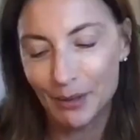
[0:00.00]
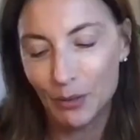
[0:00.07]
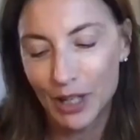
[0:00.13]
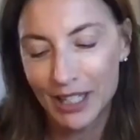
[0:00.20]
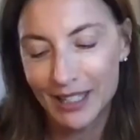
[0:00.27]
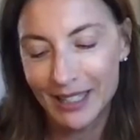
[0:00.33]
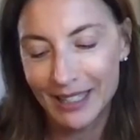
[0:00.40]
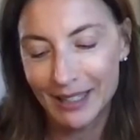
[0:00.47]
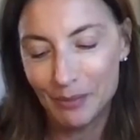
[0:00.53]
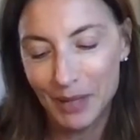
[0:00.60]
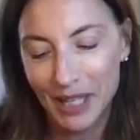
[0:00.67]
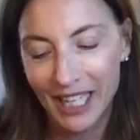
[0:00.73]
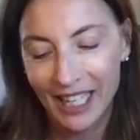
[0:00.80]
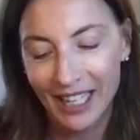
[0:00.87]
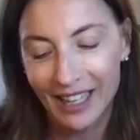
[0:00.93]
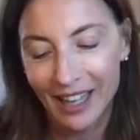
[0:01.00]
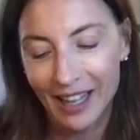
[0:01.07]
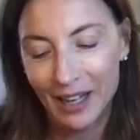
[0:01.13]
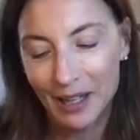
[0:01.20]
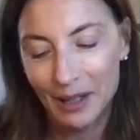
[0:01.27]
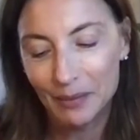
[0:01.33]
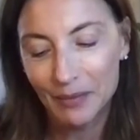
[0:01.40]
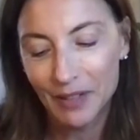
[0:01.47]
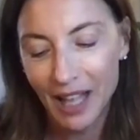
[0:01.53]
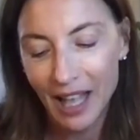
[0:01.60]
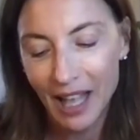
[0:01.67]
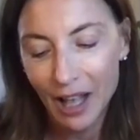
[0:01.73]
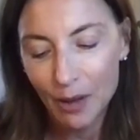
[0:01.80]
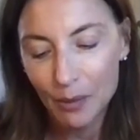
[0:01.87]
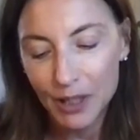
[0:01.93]
ways than me.
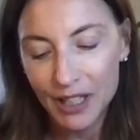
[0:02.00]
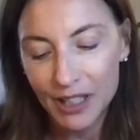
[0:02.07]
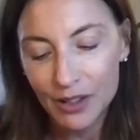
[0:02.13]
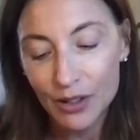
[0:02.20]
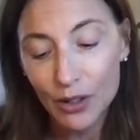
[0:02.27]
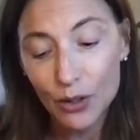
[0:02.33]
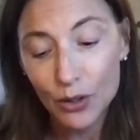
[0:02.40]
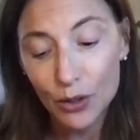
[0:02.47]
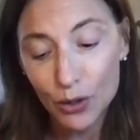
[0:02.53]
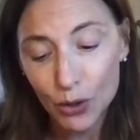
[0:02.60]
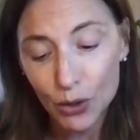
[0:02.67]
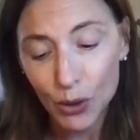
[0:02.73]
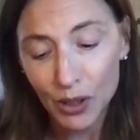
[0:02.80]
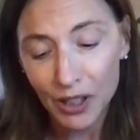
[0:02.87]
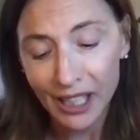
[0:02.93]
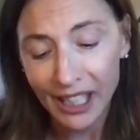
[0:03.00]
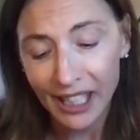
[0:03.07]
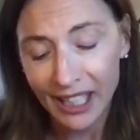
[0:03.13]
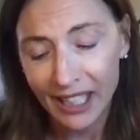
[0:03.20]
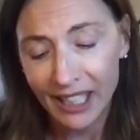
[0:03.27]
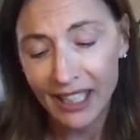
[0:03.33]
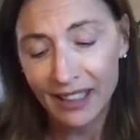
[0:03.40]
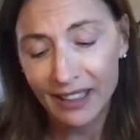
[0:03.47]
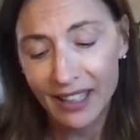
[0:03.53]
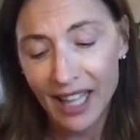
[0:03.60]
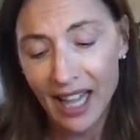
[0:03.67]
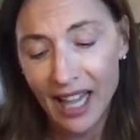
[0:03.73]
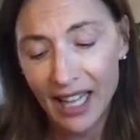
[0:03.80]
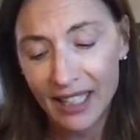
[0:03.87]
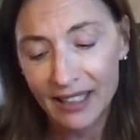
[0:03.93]
But there's a story in it
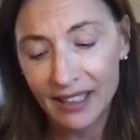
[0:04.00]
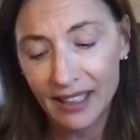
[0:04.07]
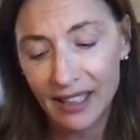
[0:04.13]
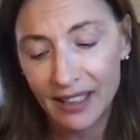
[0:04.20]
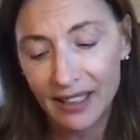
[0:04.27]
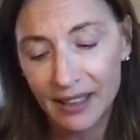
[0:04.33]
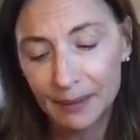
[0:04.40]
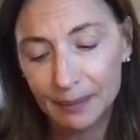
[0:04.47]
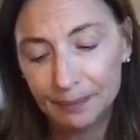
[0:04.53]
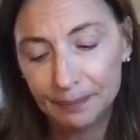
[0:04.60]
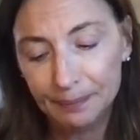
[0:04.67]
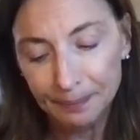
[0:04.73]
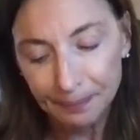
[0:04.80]
that I